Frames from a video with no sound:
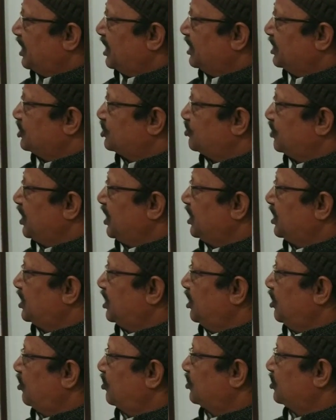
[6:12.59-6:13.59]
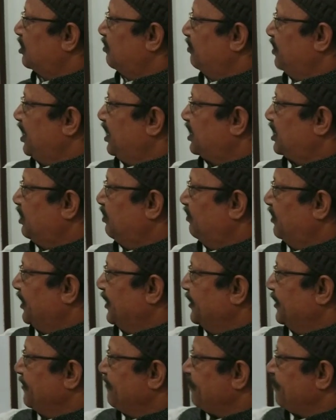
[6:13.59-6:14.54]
and twinkle on the Milky Way.